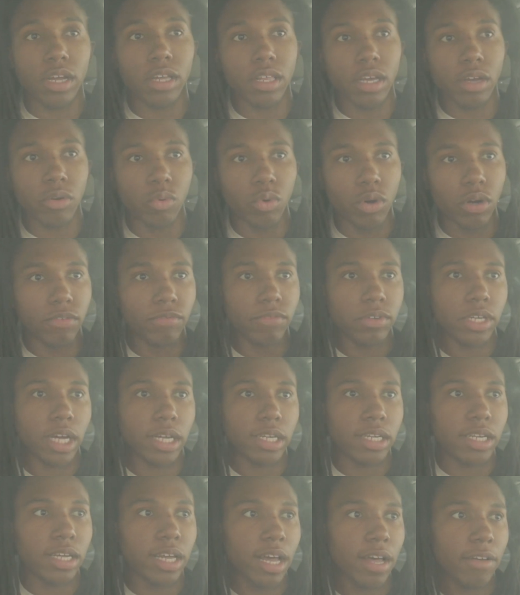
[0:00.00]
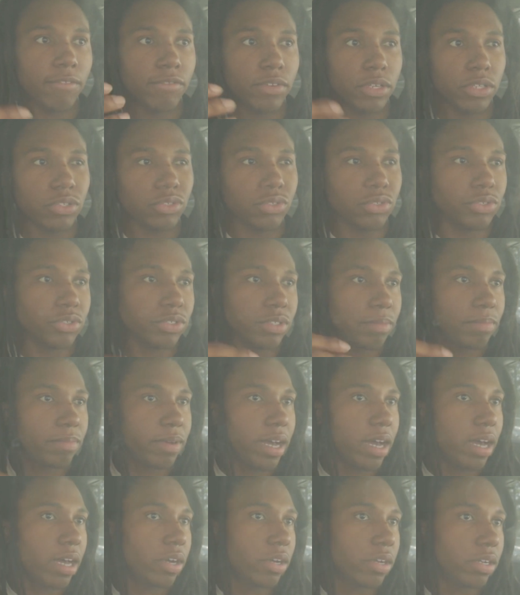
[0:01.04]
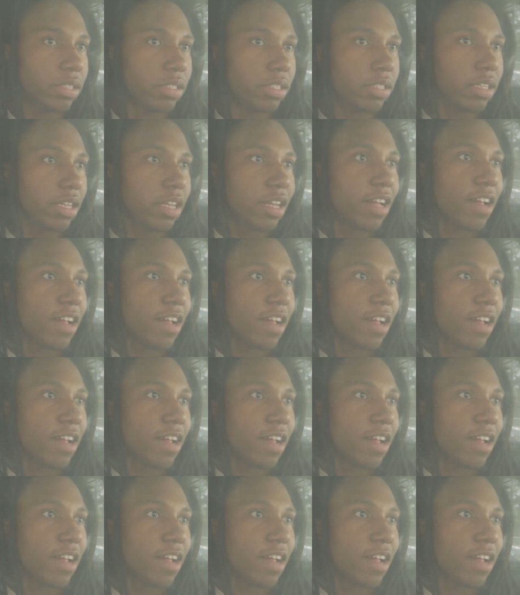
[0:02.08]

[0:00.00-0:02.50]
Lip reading: I did have visuals and patterns.